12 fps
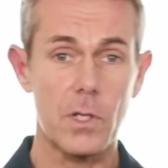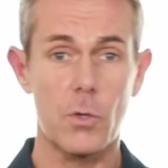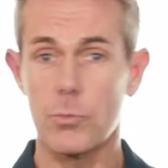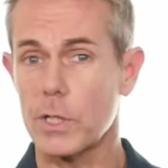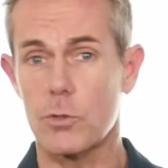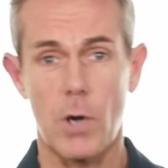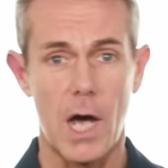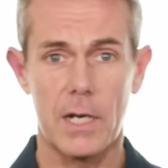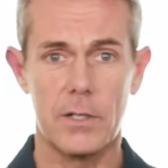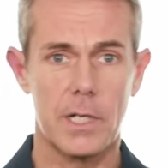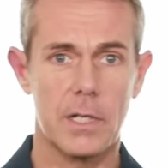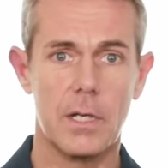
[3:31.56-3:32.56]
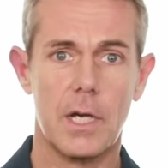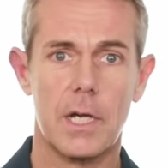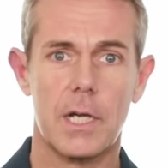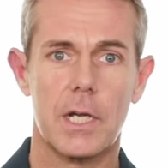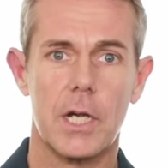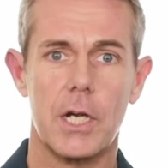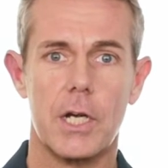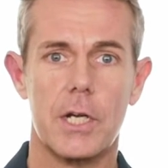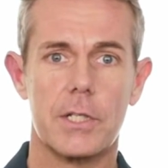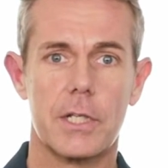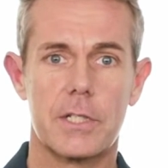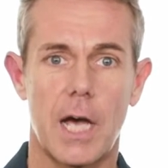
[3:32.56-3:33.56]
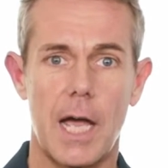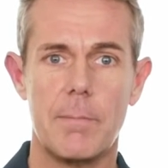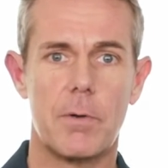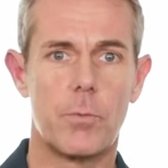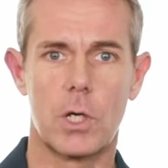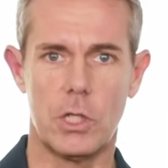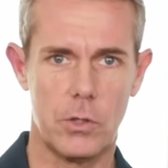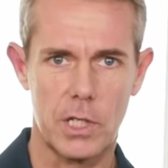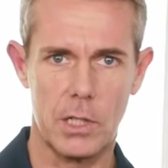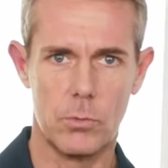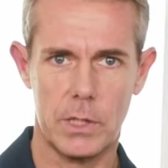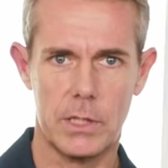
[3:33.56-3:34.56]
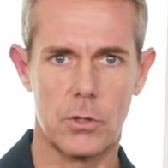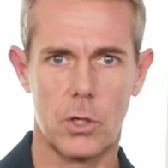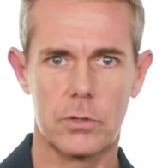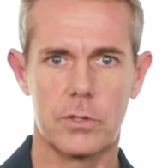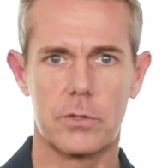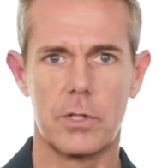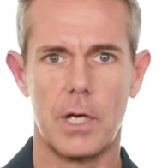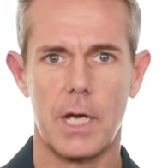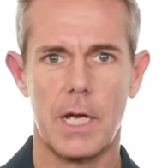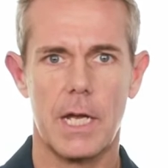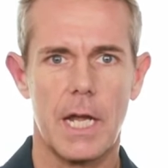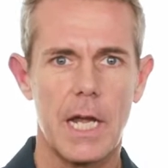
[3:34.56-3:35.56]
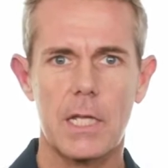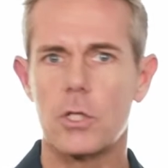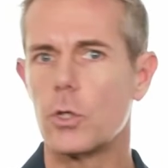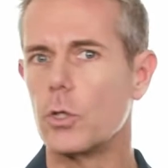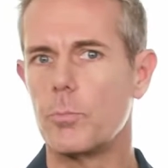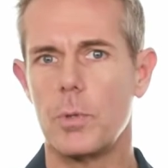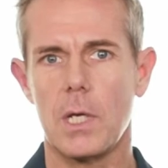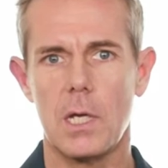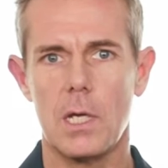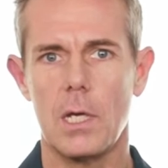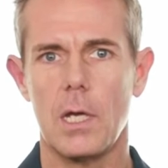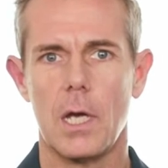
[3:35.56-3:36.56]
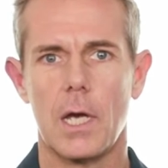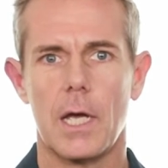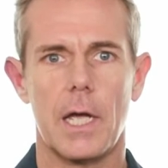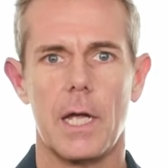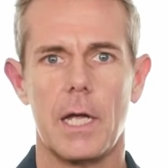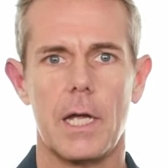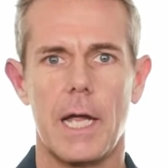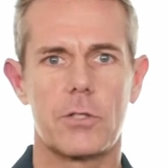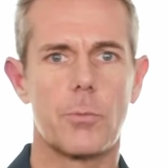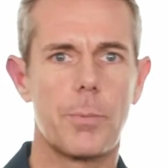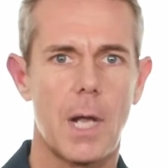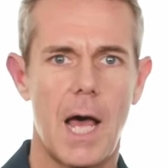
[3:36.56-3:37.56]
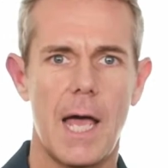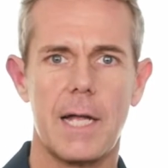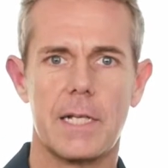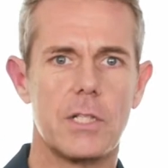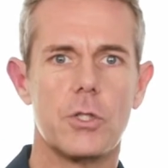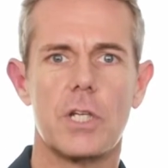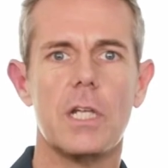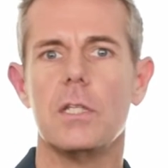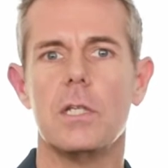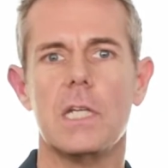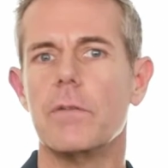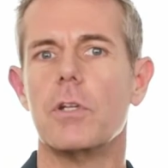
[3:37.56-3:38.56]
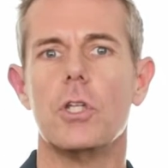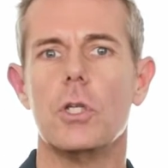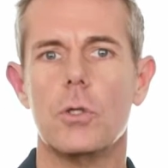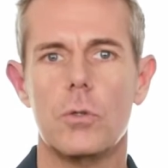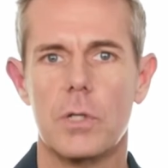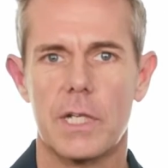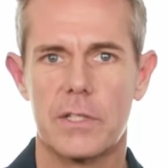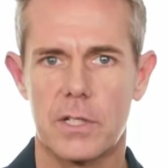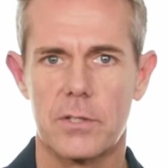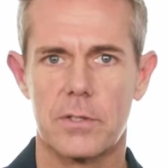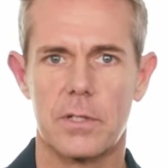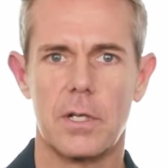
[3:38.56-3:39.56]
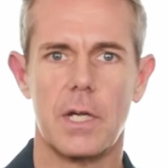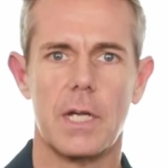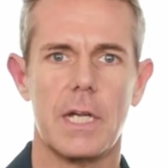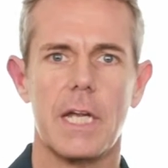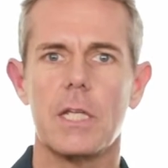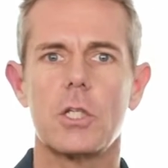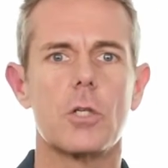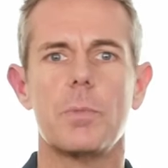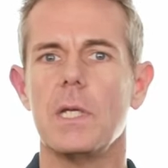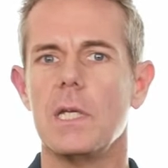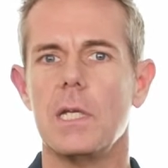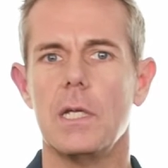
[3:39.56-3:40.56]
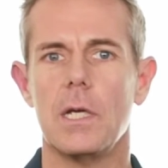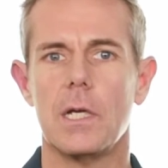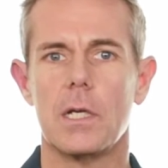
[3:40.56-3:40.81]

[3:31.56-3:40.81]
requiring the time of one of your key resources. It could be a supplier that you didn't even knew existed. It could be